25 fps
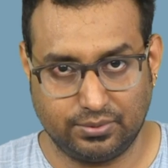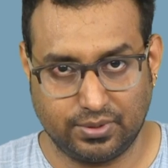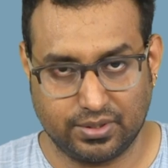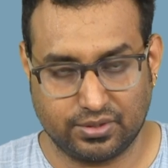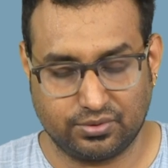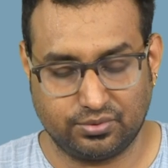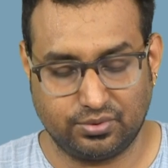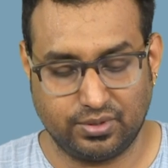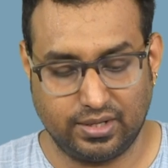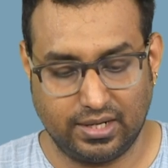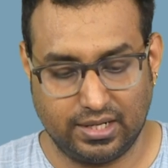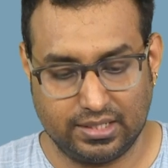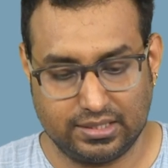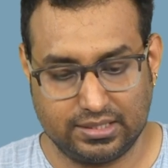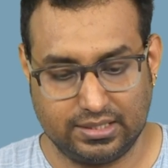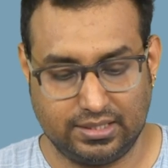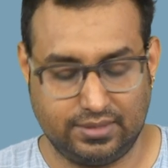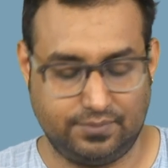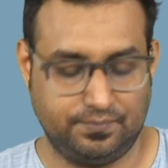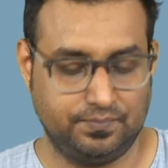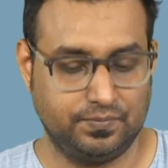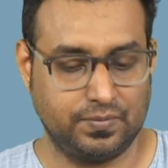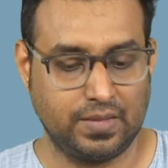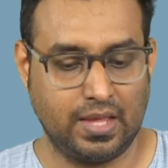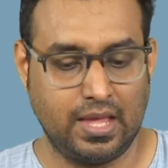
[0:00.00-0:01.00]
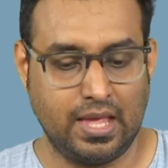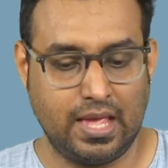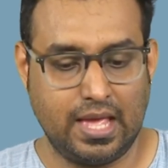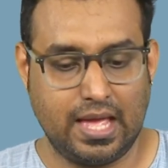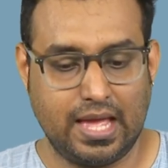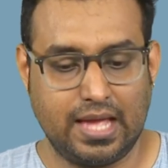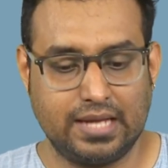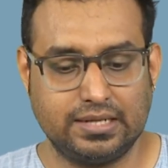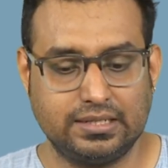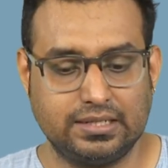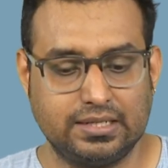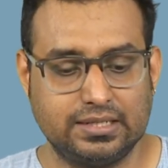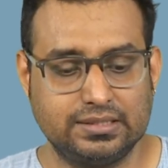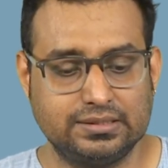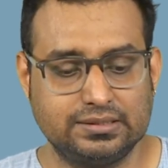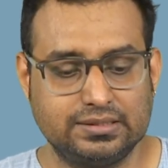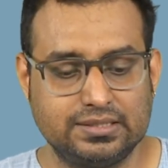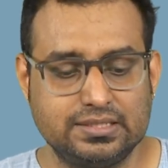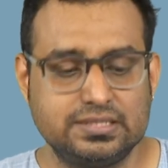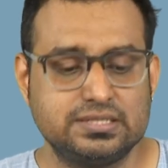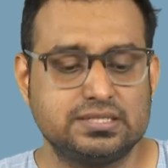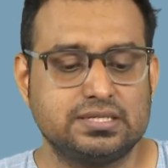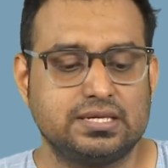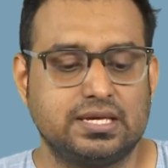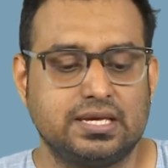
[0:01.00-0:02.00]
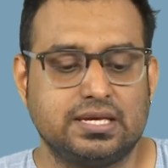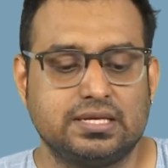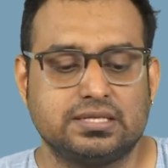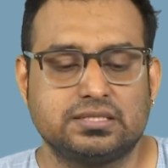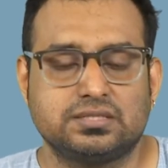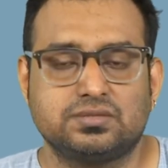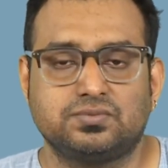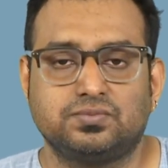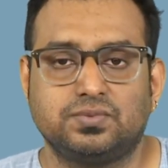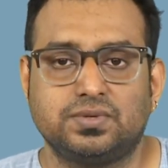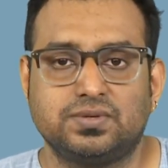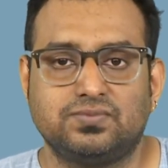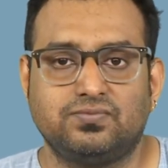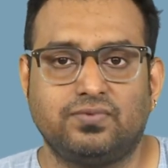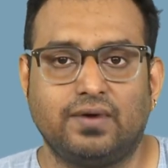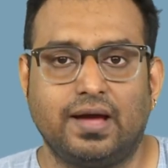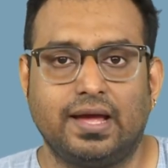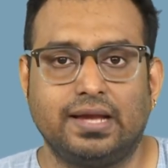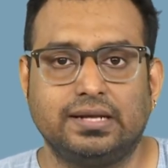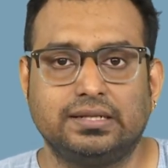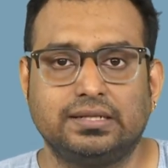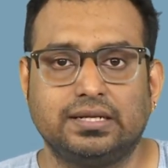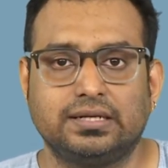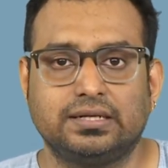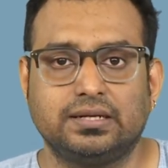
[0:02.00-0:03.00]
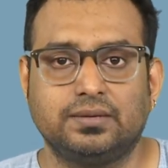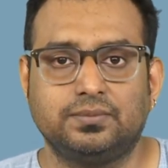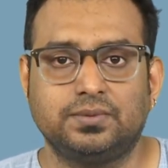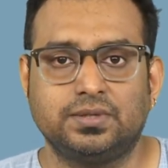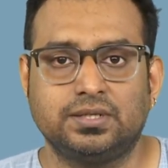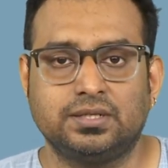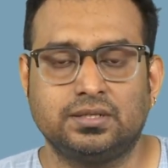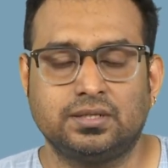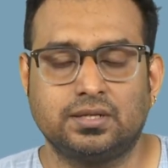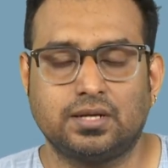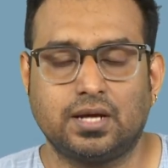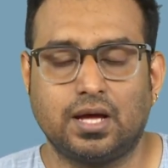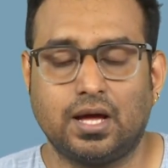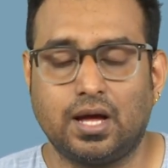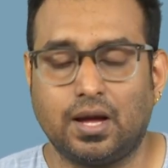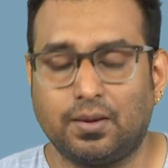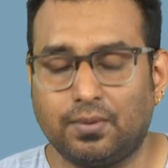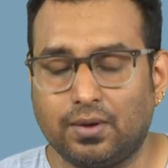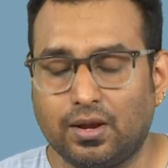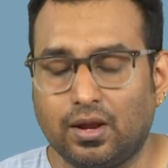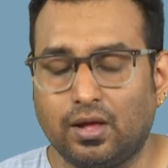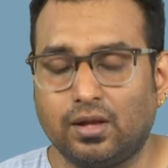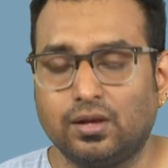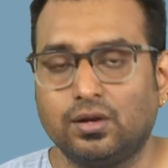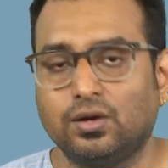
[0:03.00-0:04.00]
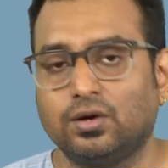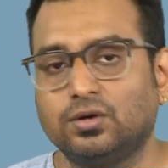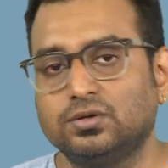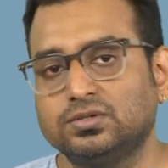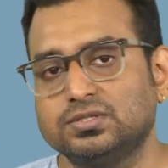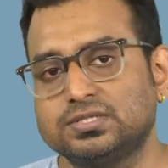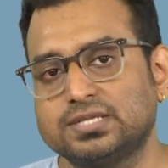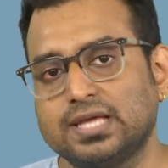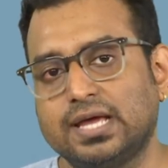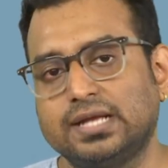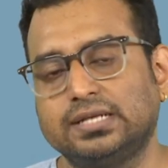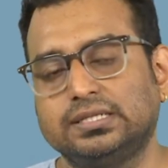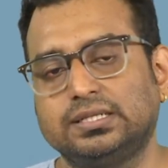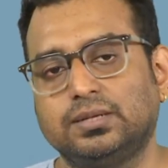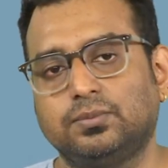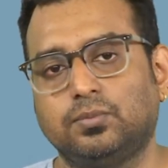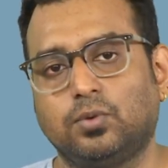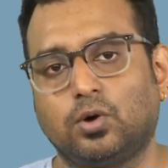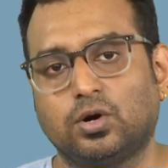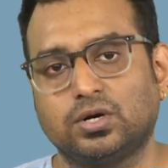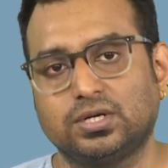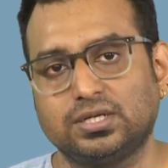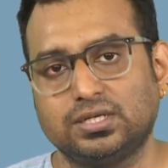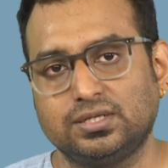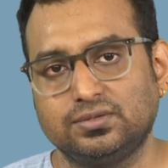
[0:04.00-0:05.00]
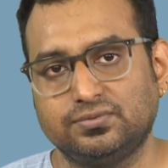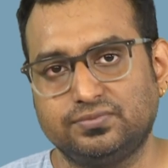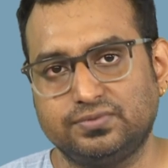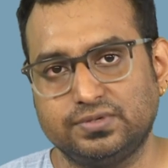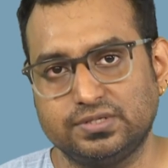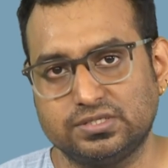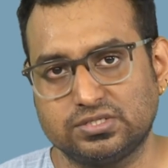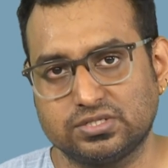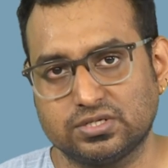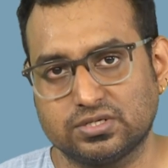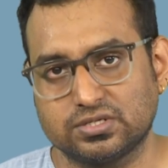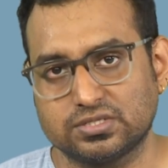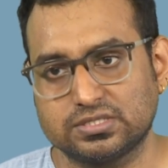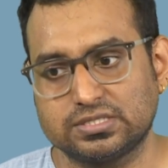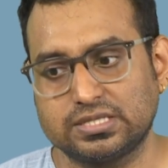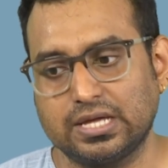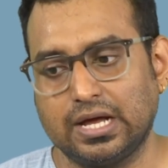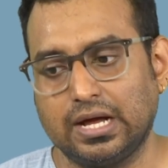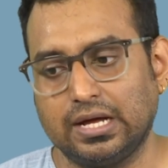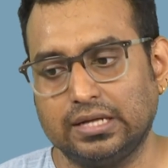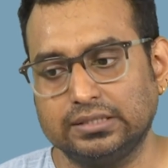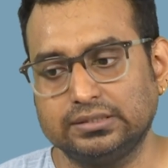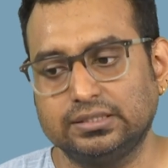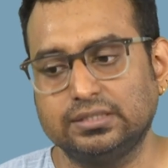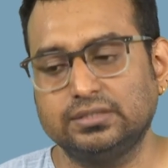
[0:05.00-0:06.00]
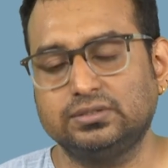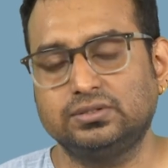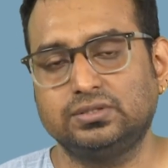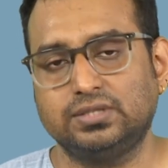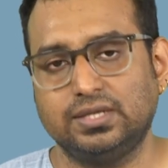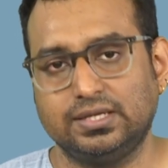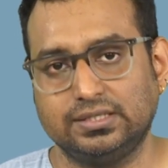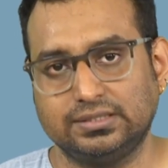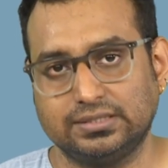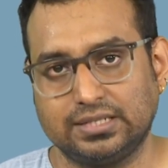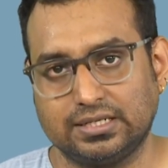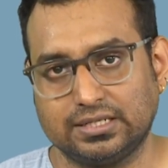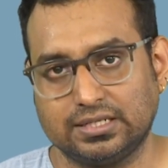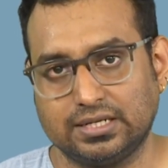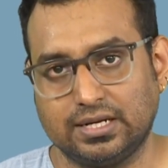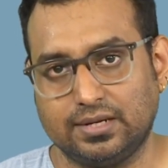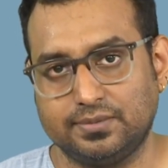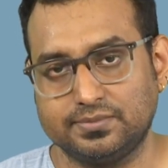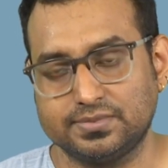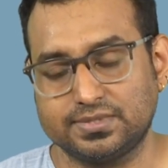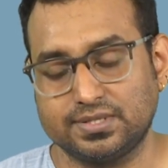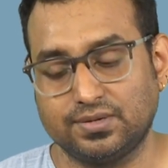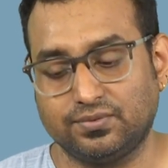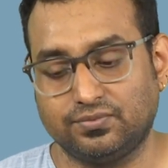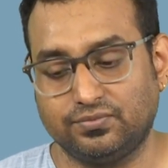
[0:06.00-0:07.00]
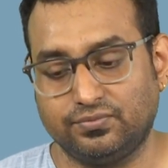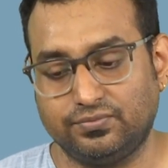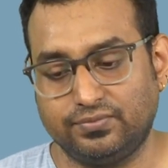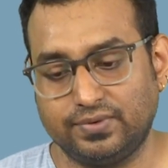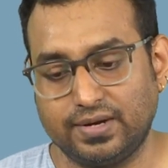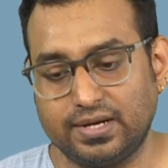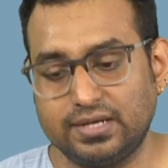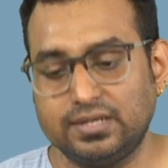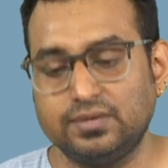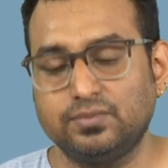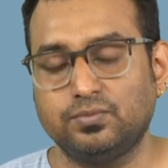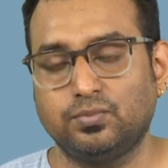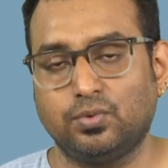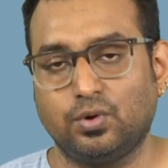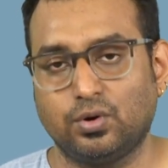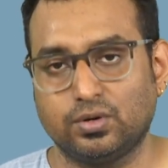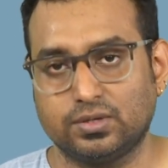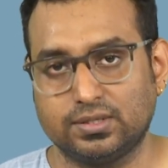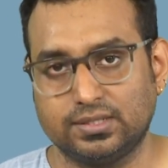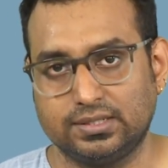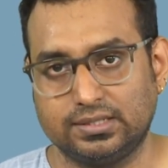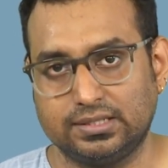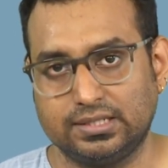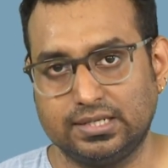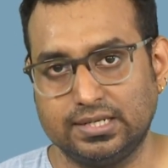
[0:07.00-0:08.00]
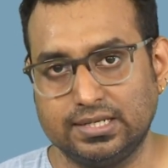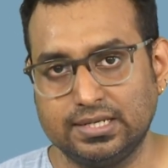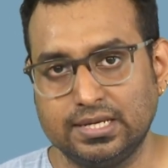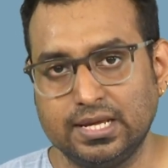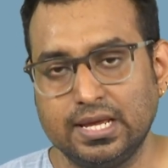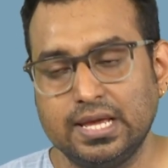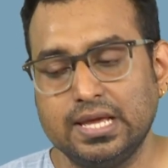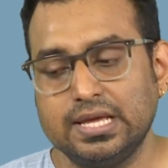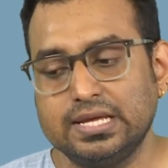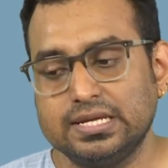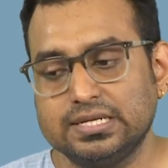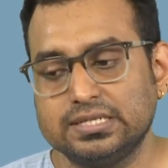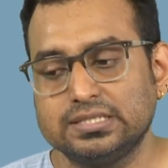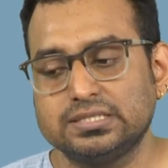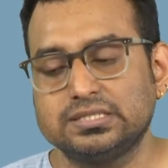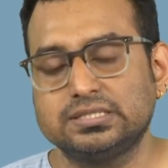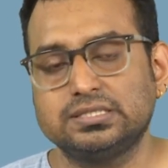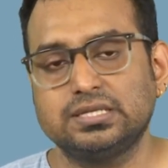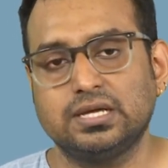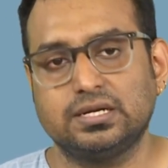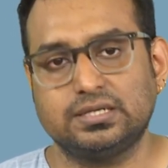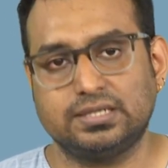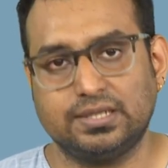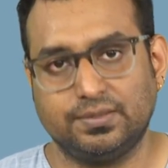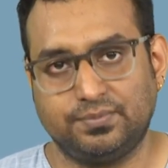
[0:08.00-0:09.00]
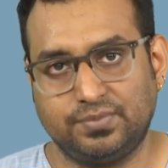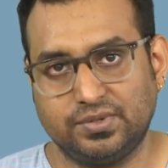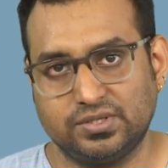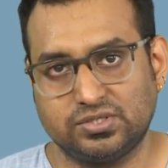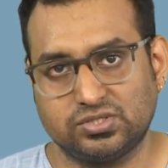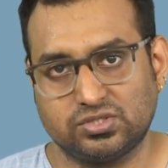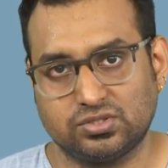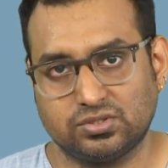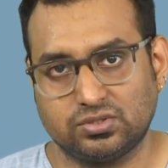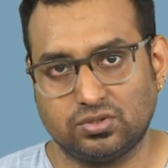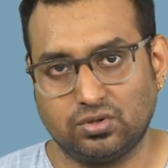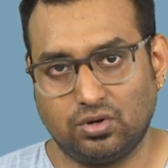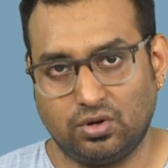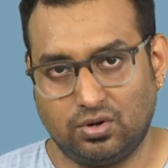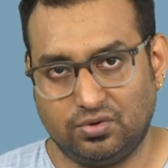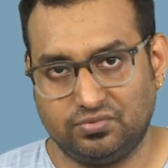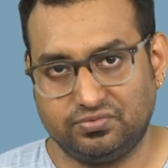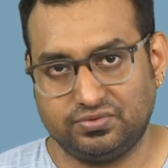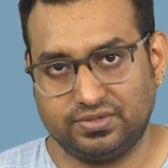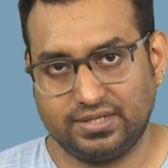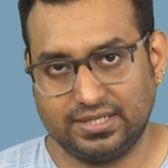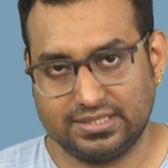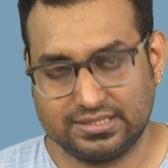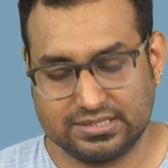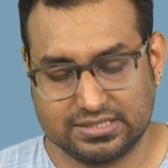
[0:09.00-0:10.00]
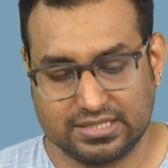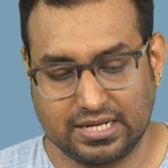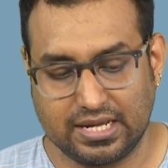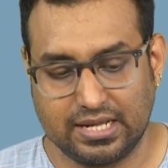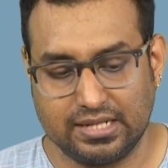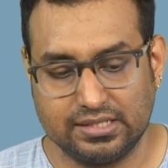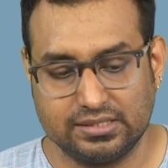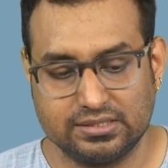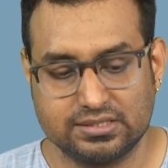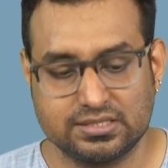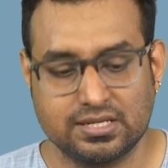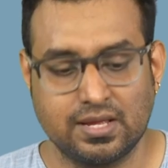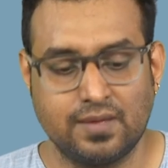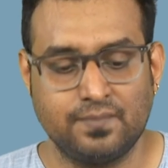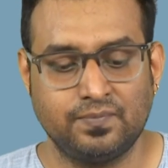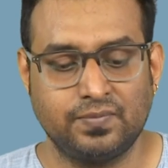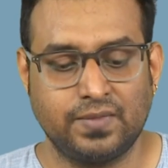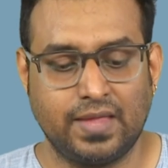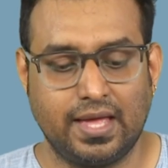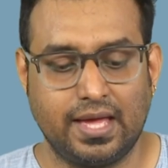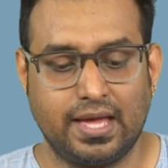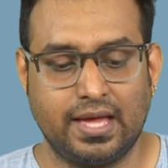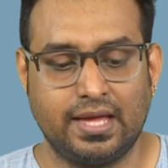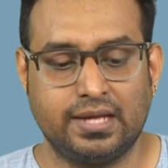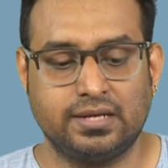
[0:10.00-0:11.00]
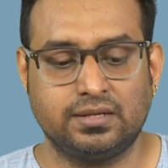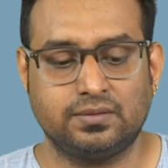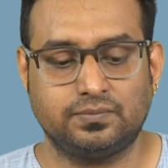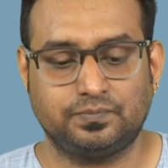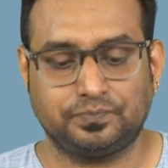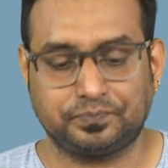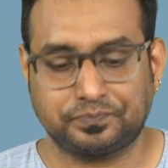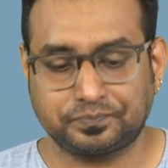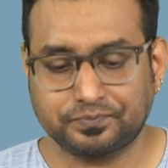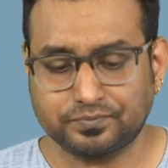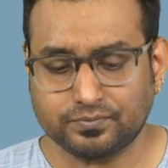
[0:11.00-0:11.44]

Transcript: they were creating. And in this case we find that I mean uh, alongside the bodily features the other thing that comes up very importantly is the depiction of textiles and